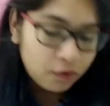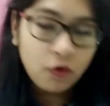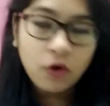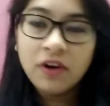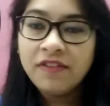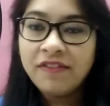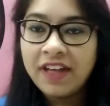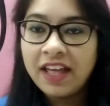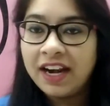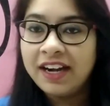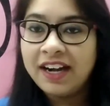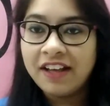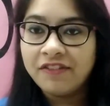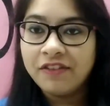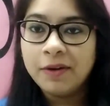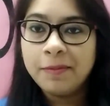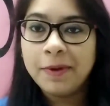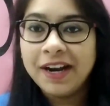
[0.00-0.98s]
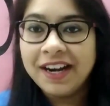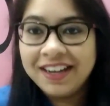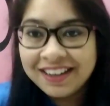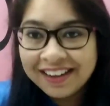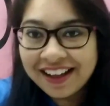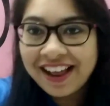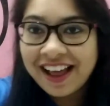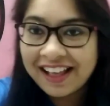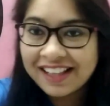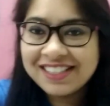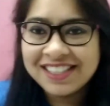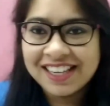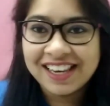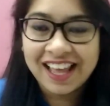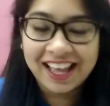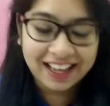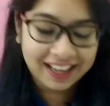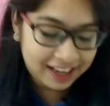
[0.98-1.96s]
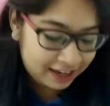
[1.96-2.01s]
won't wear it ever, but I
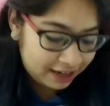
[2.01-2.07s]
still like